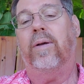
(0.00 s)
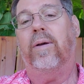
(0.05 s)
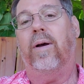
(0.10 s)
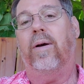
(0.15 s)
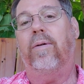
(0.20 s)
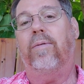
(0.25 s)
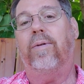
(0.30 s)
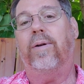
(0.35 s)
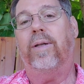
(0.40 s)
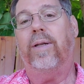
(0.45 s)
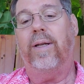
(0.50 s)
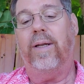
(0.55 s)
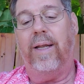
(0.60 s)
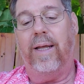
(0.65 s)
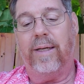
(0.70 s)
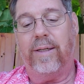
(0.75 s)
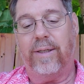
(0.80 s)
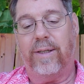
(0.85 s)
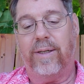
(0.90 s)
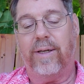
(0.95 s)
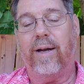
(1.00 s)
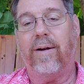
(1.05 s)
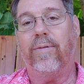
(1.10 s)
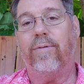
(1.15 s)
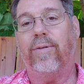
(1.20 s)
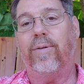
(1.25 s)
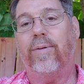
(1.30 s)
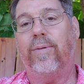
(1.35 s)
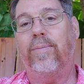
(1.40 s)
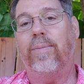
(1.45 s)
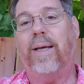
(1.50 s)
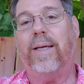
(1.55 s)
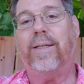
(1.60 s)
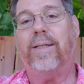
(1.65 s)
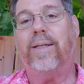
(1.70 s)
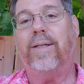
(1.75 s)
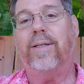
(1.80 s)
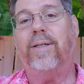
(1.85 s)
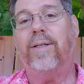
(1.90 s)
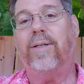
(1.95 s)
Over the next several
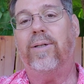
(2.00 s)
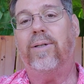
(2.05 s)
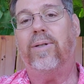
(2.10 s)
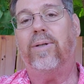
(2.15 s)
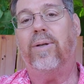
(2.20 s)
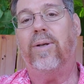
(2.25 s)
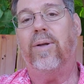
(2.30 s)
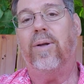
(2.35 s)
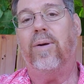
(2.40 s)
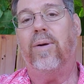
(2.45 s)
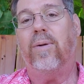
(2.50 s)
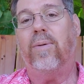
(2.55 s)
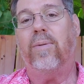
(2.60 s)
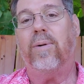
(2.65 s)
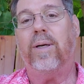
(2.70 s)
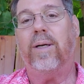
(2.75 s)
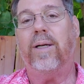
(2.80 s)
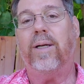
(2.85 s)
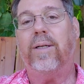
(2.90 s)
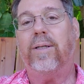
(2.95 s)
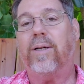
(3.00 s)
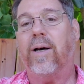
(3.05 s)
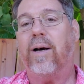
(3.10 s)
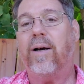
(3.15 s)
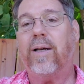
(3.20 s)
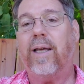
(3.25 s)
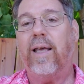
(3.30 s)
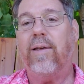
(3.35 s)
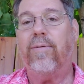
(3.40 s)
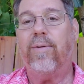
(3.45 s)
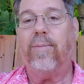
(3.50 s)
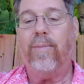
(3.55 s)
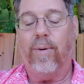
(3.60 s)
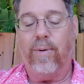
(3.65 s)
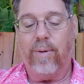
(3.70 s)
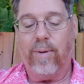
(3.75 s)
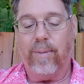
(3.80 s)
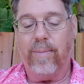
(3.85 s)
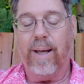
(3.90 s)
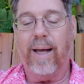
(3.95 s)
messages, we're going to talk even
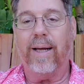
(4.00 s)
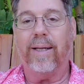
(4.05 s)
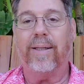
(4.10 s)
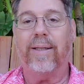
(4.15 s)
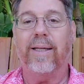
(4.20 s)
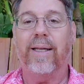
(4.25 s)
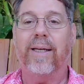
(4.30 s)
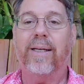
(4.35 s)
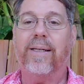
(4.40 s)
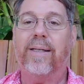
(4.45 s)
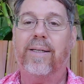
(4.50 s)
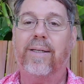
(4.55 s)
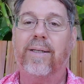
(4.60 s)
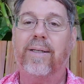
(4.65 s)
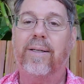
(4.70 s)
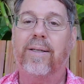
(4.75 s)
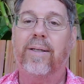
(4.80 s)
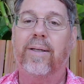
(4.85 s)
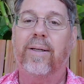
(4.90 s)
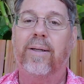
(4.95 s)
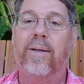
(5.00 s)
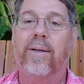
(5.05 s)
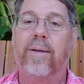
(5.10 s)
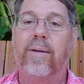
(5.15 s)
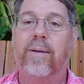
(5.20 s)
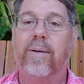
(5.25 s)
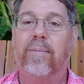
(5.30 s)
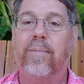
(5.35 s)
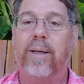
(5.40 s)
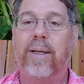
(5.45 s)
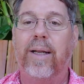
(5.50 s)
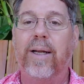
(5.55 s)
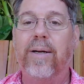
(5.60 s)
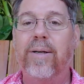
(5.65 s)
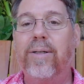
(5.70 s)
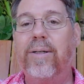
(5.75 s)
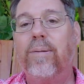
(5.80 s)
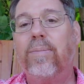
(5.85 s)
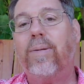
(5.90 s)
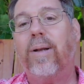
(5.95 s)
more about this. But
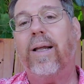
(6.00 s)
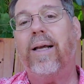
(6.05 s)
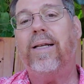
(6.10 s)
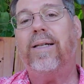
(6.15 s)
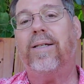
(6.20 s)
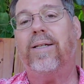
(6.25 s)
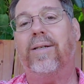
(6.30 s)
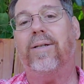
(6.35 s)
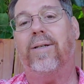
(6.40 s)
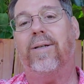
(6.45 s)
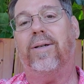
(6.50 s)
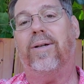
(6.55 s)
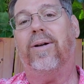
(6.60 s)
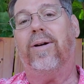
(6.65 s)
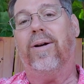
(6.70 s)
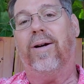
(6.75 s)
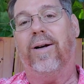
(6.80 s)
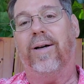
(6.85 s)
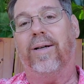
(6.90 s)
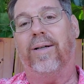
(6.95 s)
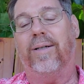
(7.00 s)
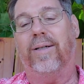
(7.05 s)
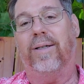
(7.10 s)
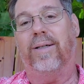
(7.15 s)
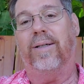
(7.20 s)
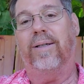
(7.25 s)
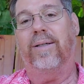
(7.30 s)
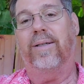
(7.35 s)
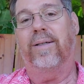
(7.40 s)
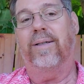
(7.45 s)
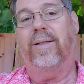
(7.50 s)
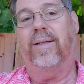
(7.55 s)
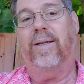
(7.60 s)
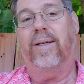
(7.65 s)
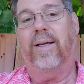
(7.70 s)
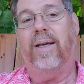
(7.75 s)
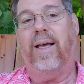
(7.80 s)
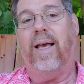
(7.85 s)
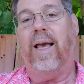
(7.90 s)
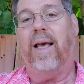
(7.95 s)
here's a place to start.
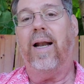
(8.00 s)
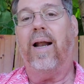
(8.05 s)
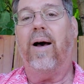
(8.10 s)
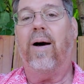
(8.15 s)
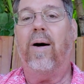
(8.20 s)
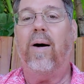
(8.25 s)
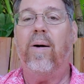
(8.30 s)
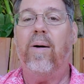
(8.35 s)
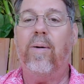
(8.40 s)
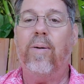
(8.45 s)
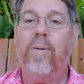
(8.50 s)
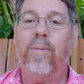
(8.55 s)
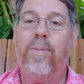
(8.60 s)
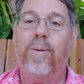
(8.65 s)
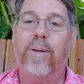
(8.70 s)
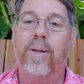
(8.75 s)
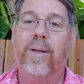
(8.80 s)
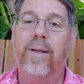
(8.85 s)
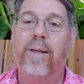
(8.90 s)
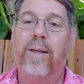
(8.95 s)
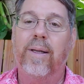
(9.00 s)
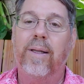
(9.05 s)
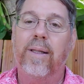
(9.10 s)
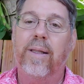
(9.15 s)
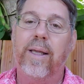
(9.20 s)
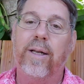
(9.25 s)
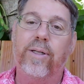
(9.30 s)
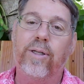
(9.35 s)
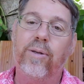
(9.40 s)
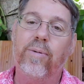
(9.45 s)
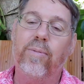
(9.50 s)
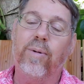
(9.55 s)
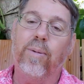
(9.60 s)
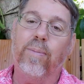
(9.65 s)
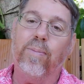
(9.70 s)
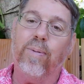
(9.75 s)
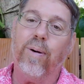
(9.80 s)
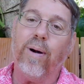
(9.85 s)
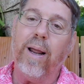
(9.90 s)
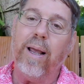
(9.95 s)
And I hope that you will
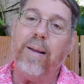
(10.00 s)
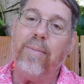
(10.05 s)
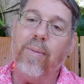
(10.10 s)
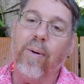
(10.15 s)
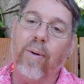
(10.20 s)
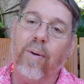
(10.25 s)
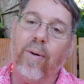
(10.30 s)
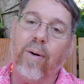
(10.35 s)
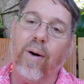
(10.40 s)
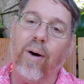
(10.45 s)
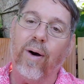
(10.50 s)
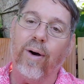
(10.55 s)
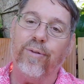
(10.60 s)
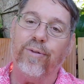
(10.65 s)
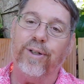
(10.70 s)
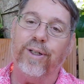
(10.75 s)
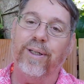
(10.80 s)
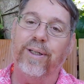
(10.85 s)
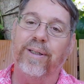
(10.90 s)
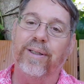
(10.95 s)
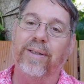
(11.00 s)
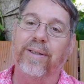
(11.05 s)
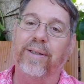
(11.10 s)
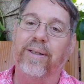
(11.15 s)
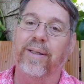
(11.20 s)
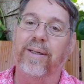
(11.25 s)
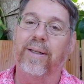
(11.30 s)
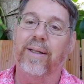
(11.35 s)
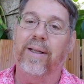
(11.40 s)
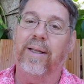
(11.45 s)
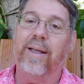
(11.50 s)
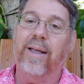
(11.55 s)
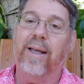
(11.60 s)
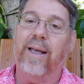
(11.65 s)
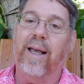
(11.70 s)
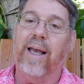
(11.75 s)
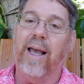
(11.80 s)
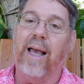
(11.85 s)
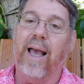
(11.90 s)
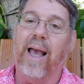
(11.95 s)
pray more often
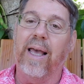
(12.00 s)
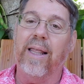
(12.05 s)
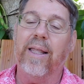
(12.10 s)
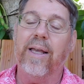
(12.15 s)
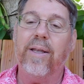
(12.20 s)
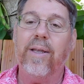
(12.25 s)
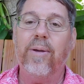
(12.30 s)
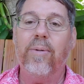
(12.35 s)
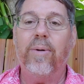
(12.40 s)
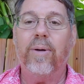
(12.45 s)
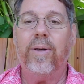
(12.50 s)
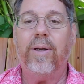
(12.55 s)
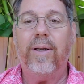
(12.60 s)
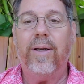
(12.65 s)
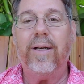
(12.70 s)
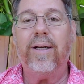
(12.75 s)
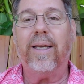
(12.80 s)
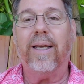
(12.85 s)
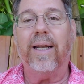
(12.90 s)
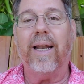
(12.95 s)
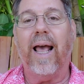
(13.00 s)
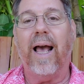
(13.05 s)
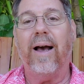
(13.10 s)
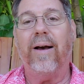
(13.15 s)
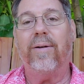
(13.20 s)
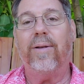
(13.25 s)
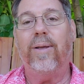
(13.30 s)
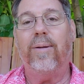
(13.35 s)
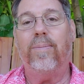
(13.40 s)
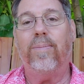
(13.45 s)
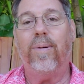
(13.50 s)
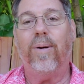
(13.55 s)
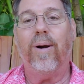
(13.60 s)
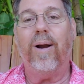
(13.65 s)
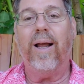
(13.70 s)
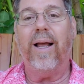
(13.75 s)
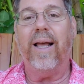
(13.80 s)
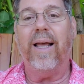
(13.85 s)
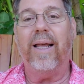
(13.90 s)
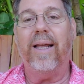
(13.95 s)
and that you will look at how you
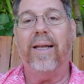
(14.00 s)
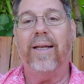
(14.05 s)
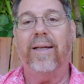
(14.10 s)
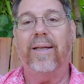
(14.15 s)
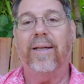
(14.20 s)
pray